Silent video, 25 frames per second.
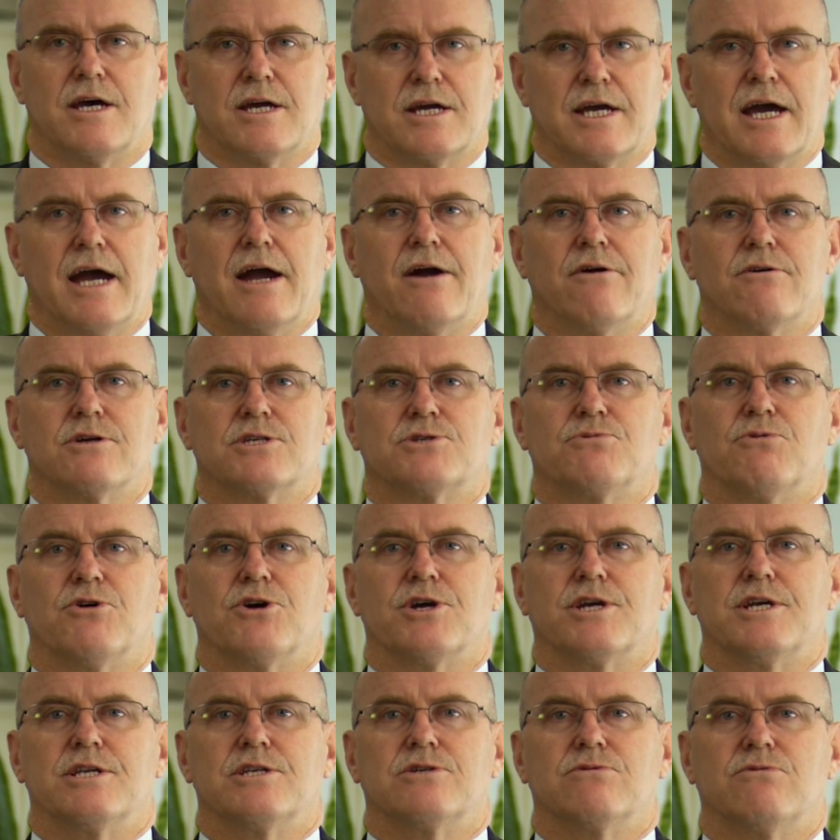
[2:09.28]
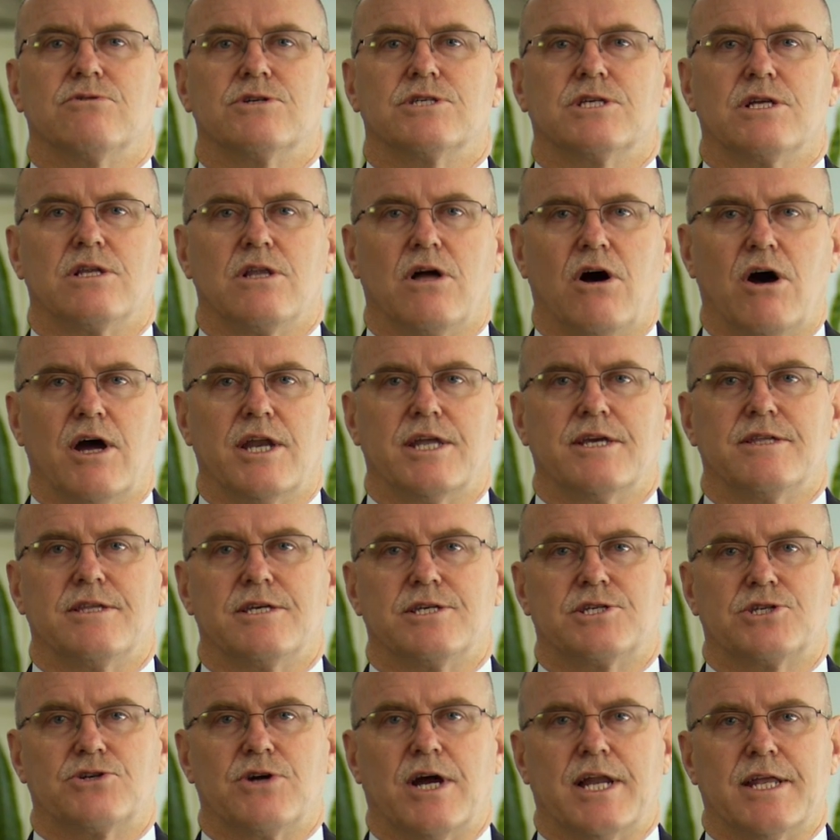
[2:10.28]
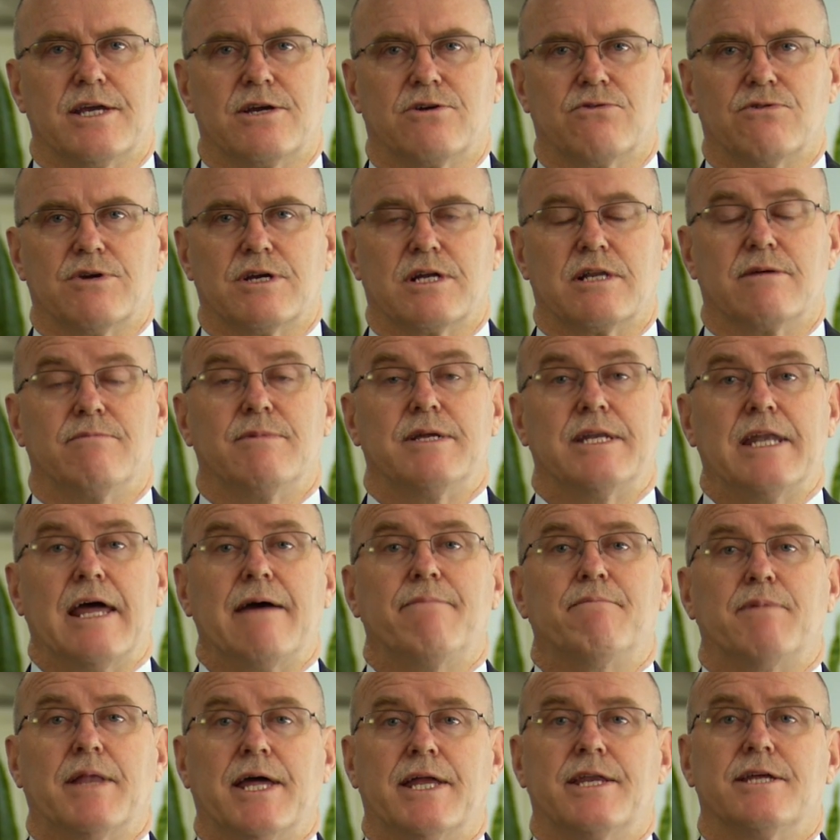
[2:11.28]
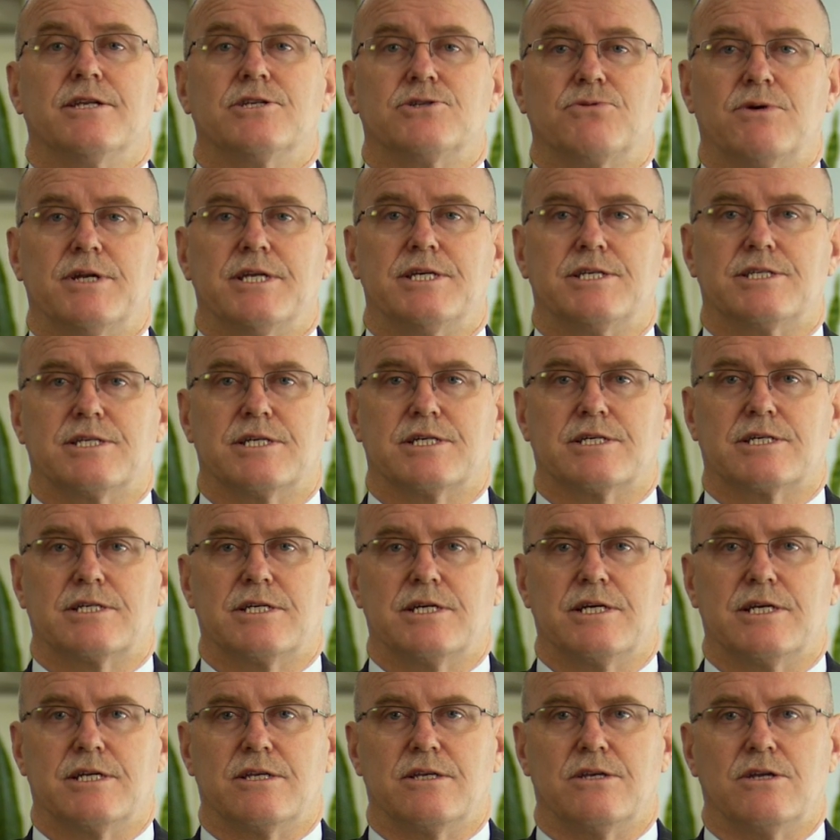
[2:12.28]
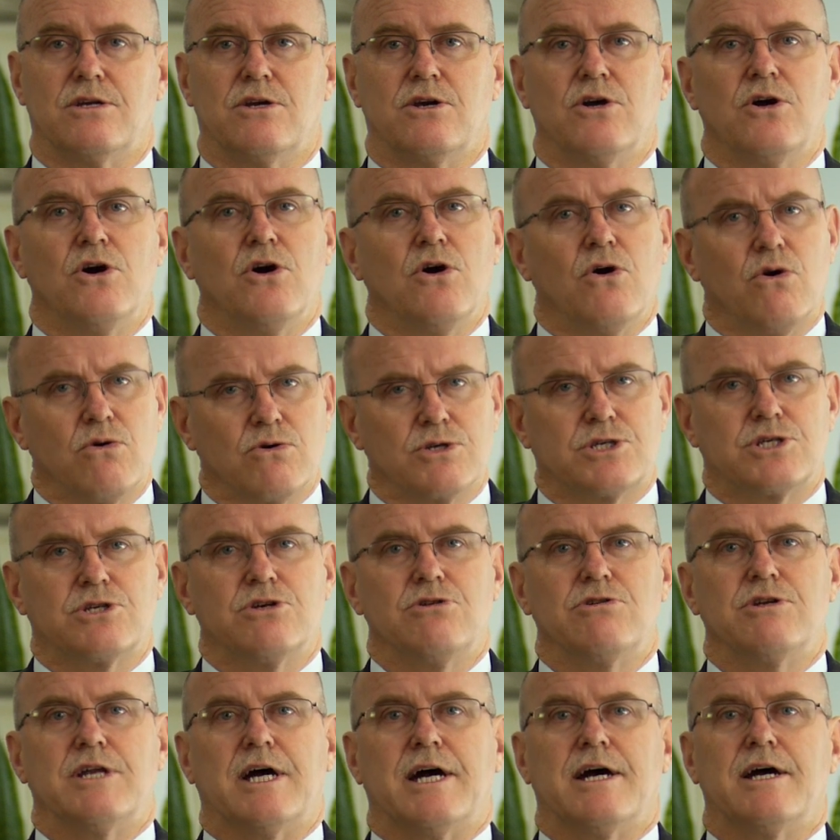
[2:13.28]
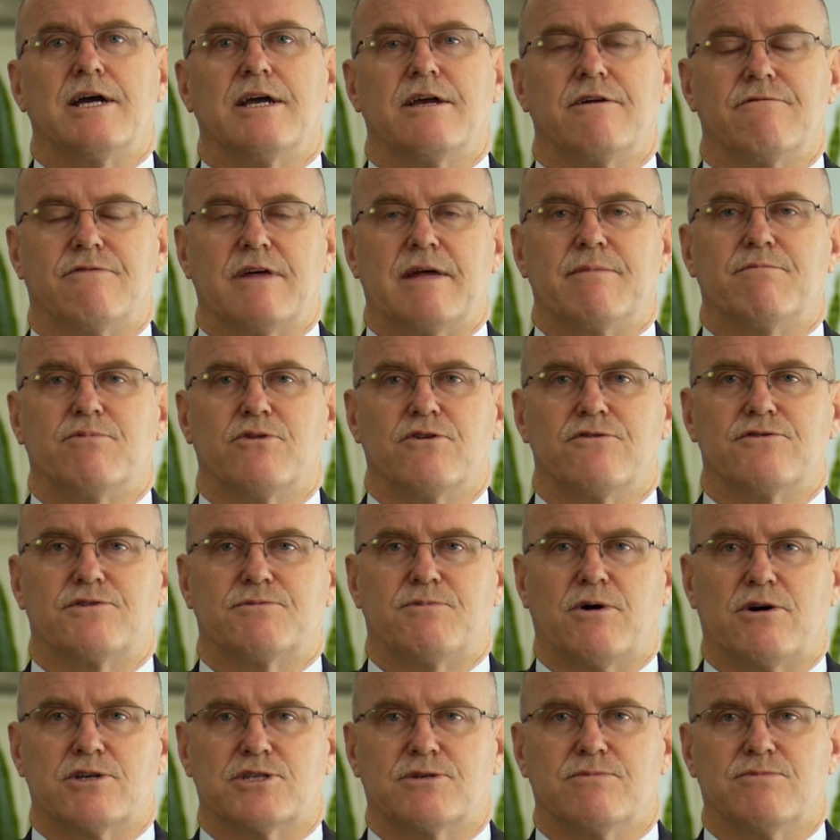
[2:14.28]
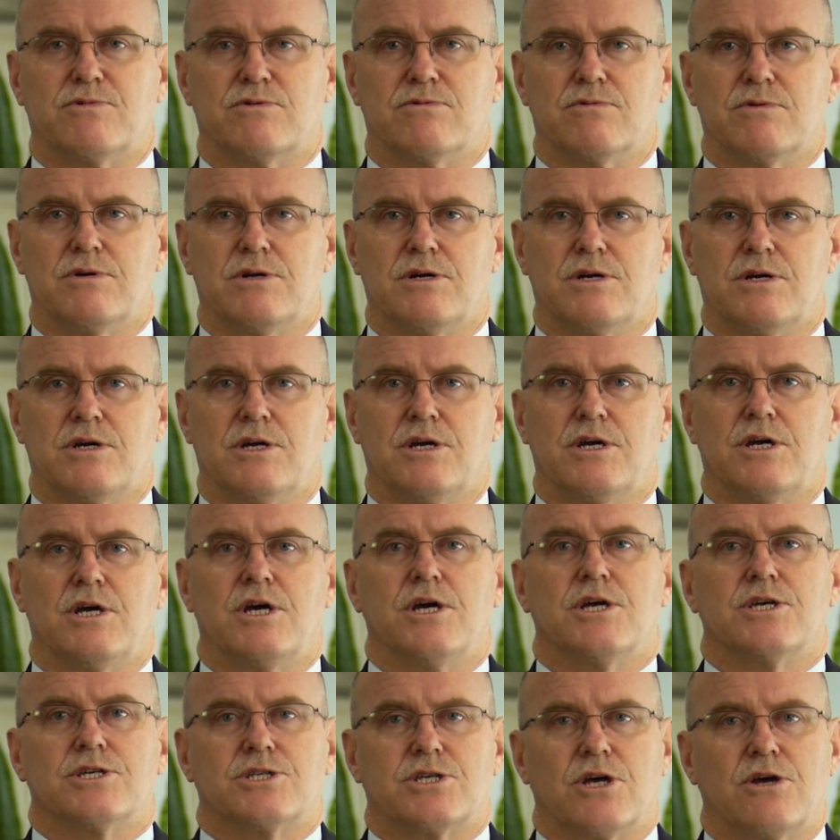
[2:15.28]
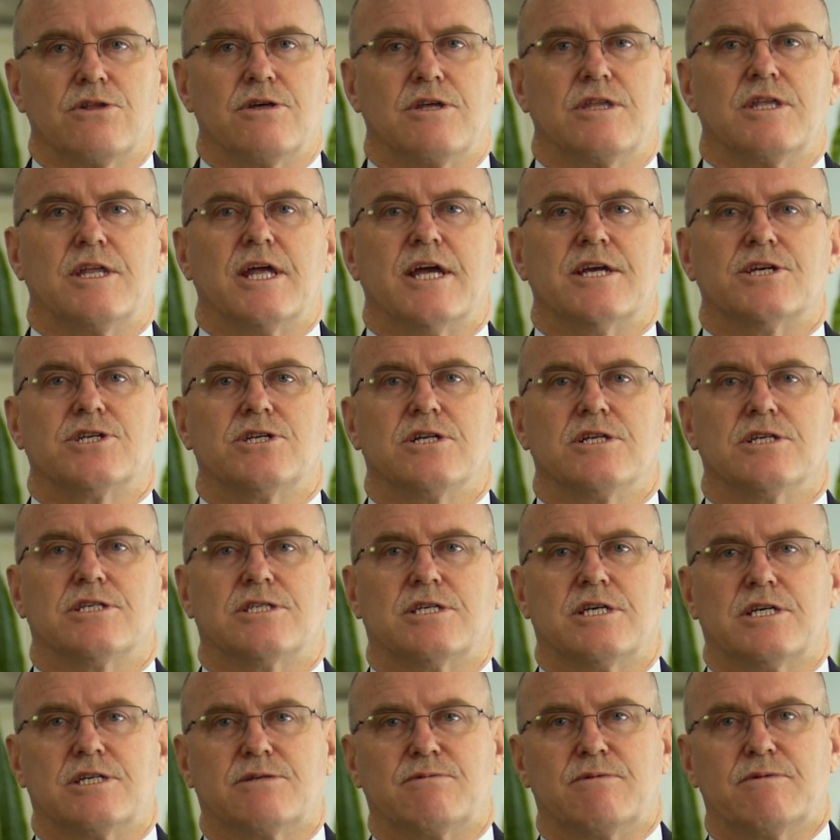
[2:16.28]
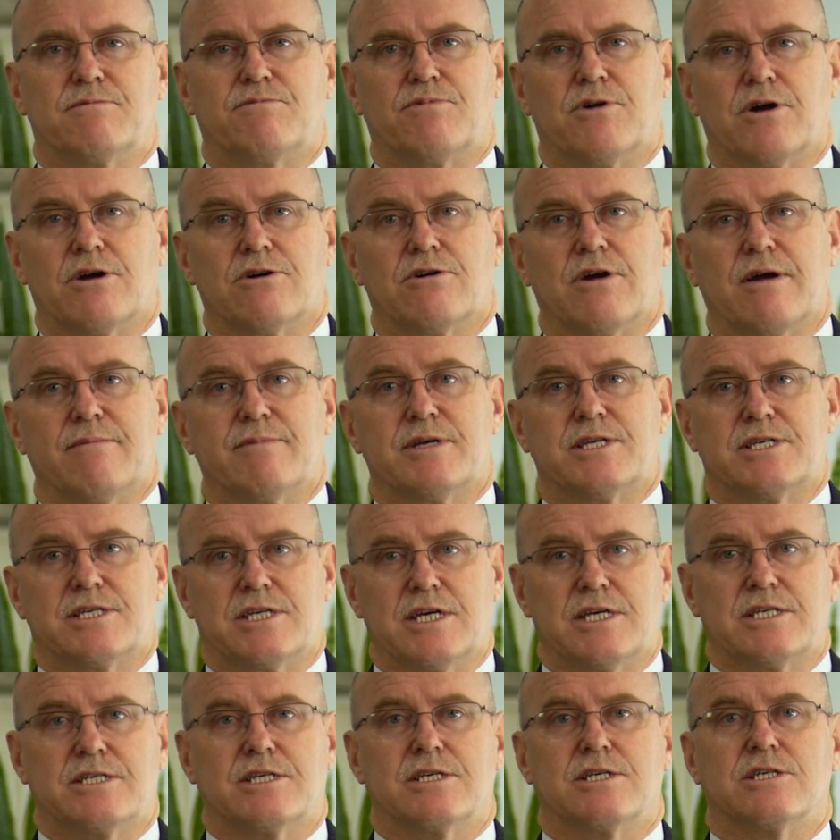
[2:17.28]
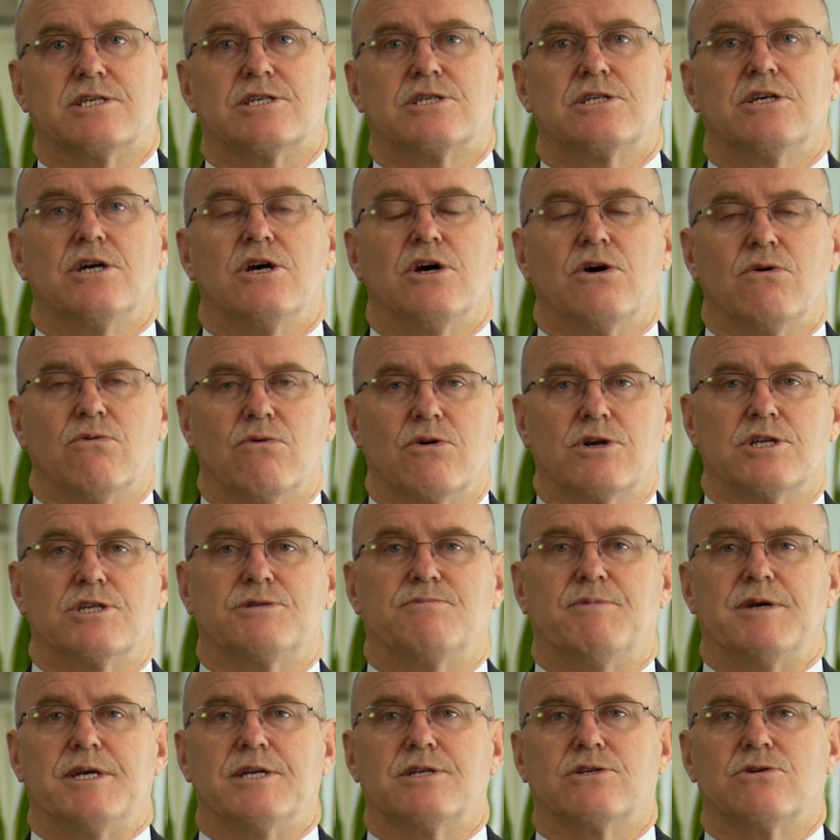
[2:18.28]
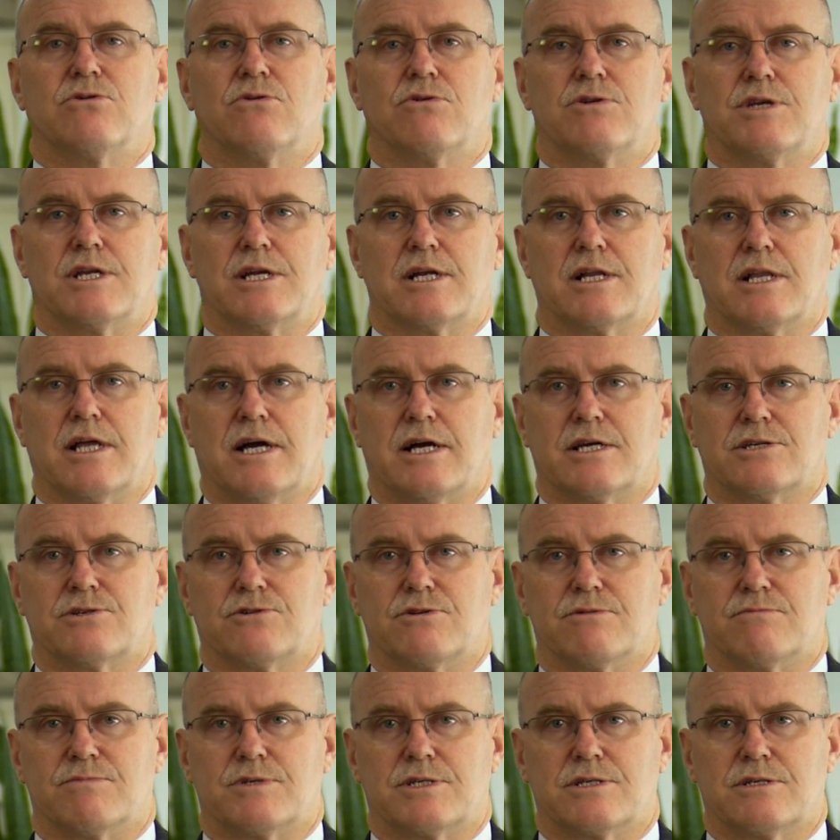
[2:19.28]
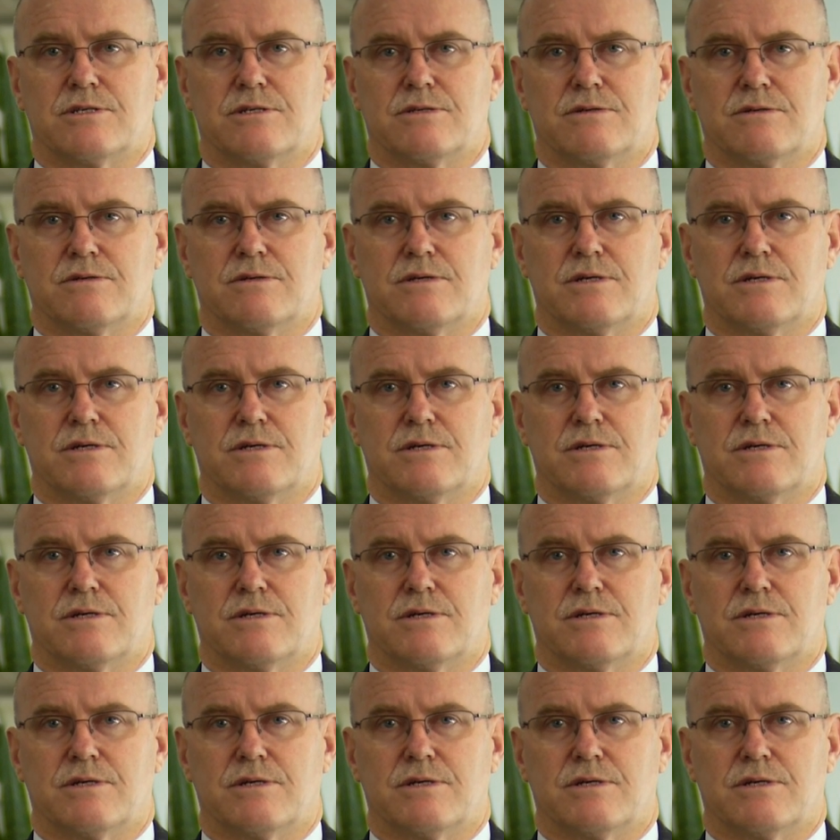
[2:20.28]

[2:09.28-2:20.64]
ACARA is working towards aligning the Australian curriculum and NAPLAN in 2016, or sooner if that proves possible, so that the National Assessment Program assesses what is being taught in classrooms.